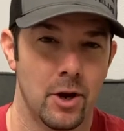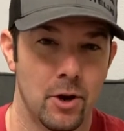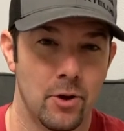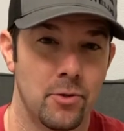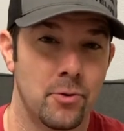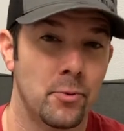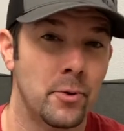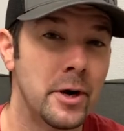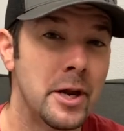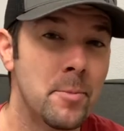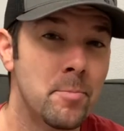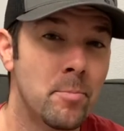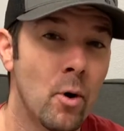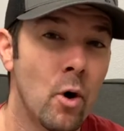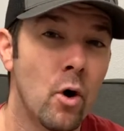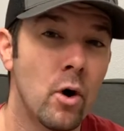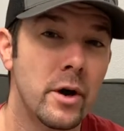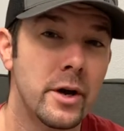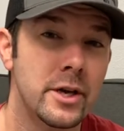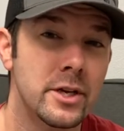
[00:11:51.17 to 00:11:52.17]
Three
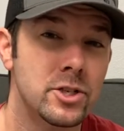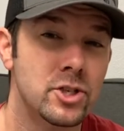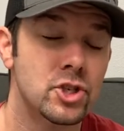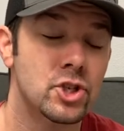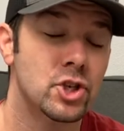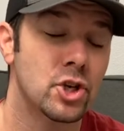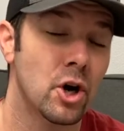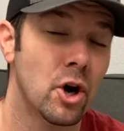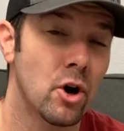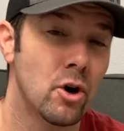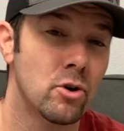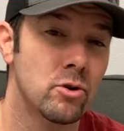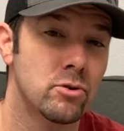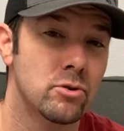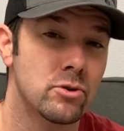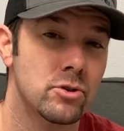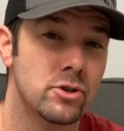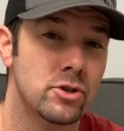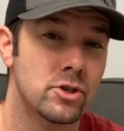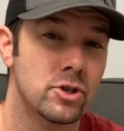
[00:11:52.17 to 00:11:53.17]
boys
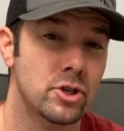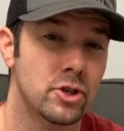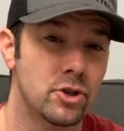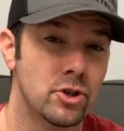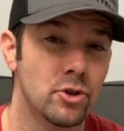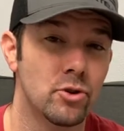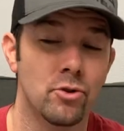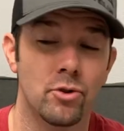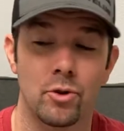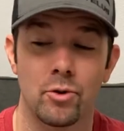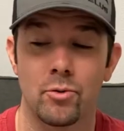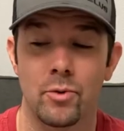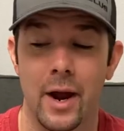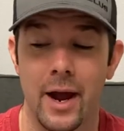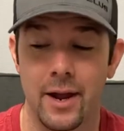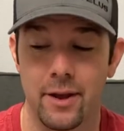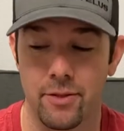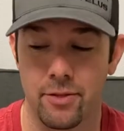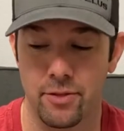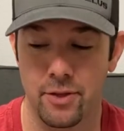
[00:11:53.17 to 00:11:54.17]
chose to do the
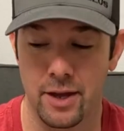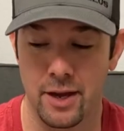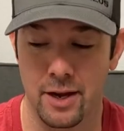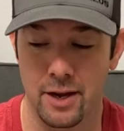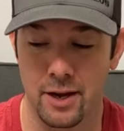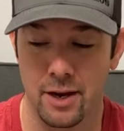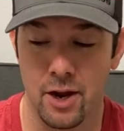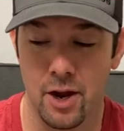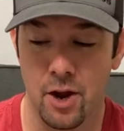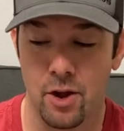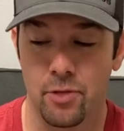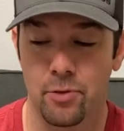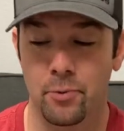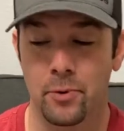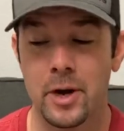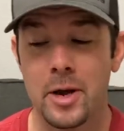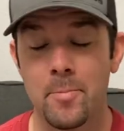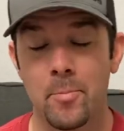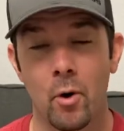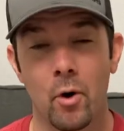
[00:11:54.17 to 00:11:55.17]
right thing.
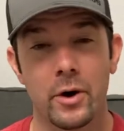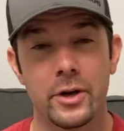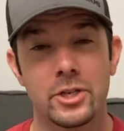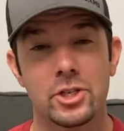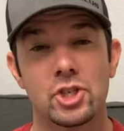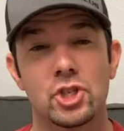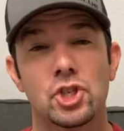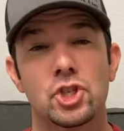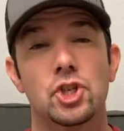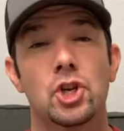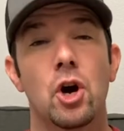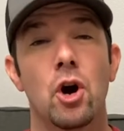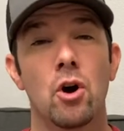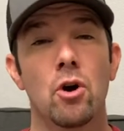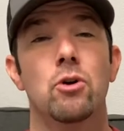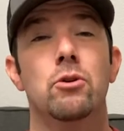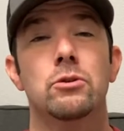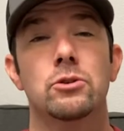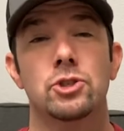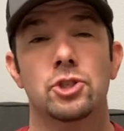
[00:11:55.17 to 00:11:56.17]
Three boys
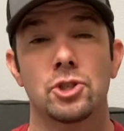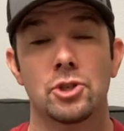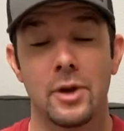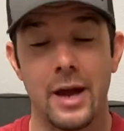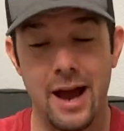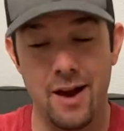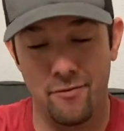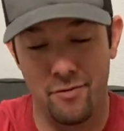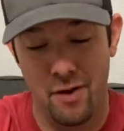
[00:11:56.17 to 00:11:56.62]
chose to have